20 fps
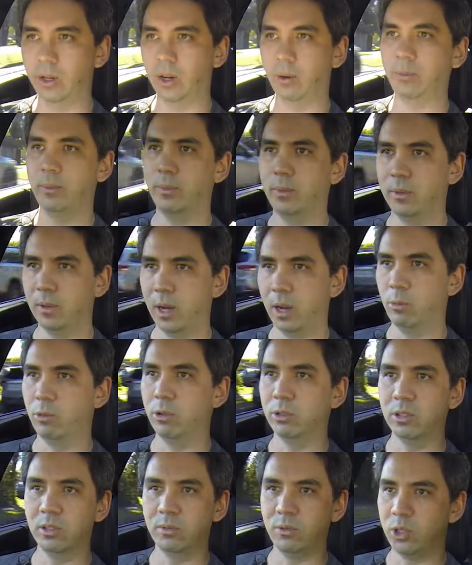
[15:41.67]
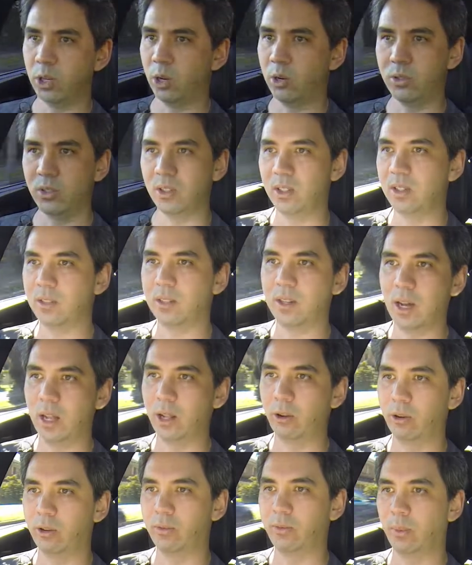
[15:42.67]
I wouldn't have chosen this
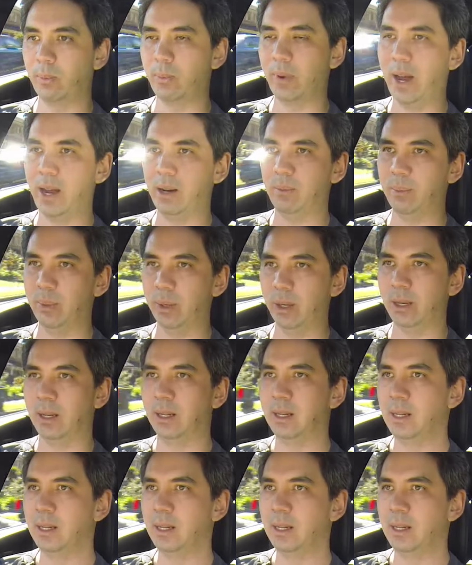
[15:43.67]
color off the bat, but